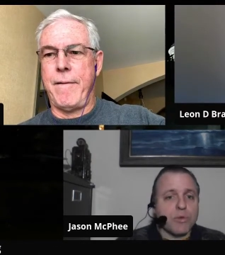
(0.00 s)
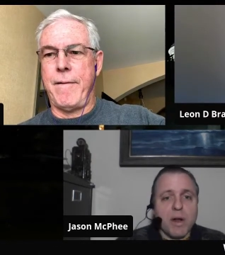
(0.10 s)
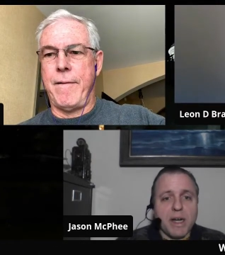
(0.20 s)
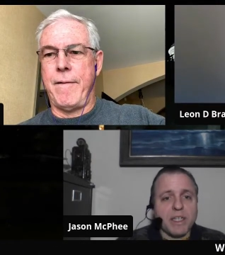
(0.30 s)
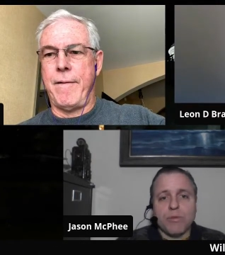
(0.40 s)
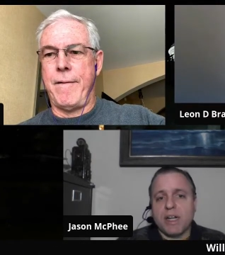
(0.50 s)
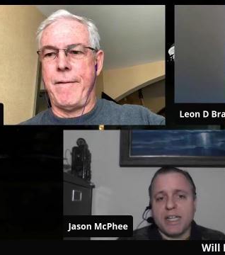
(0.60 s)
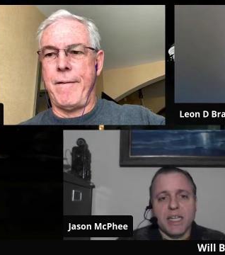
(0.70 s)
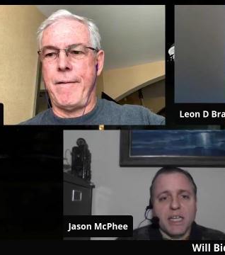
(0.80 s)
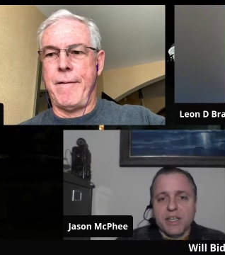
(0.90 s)

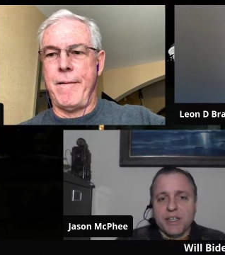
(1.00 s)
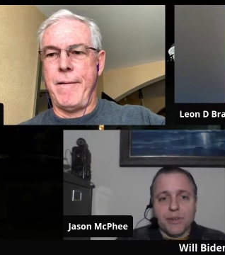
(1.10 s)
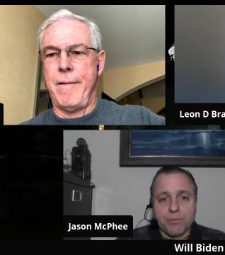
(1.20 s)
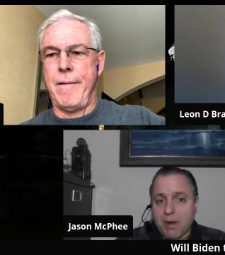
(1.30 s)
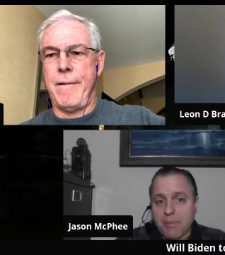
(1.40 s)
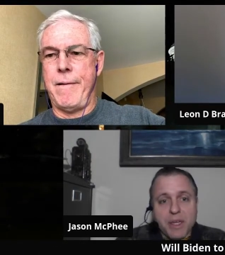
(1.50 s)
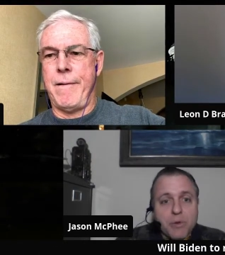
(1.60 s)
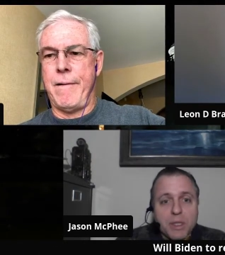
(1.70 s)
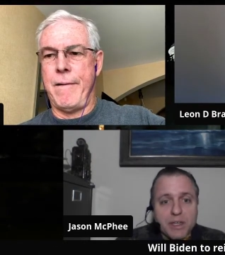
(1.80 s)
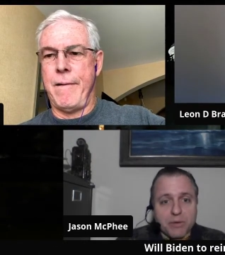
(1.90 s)
Speaker 1: 2020, you, I mean, you
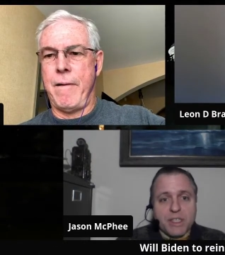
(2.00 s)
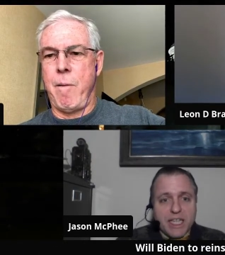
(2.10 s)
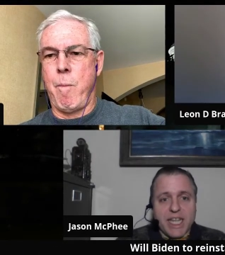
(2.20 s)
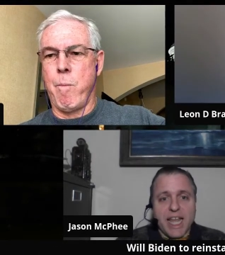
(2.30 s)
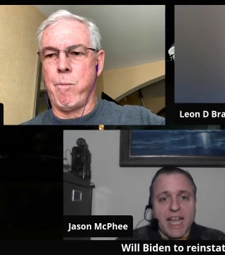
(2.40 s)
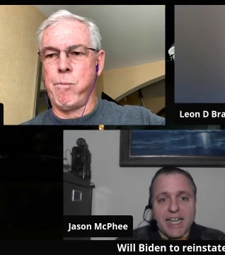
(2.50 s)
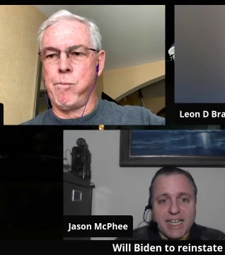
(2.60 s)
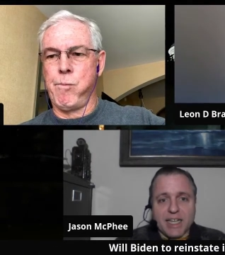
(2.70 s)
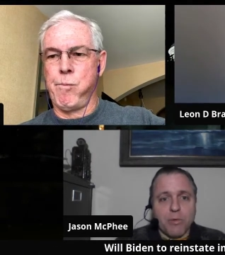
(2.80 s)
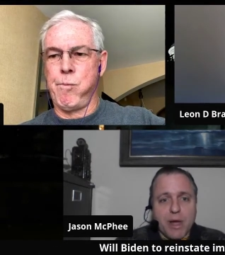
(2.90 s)
literally can't
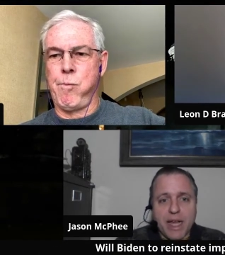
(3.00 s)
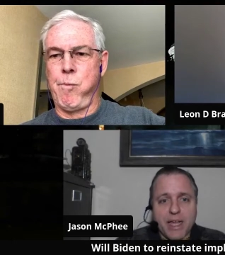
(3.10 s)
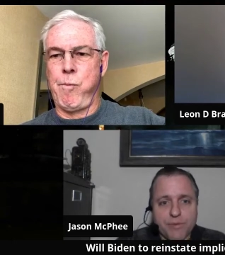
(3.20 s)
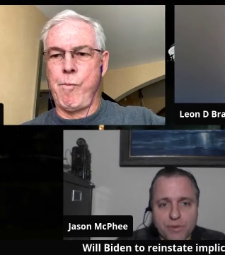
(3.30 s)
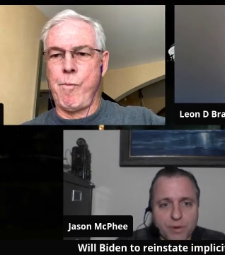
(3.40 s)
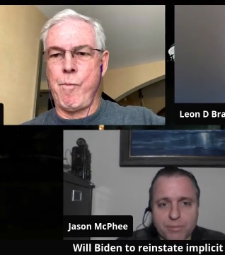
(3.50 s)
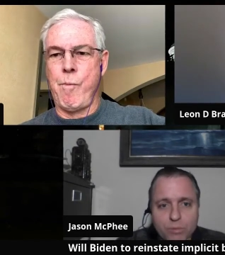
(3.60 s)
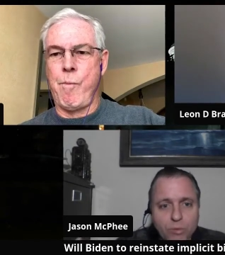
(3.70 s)
get away from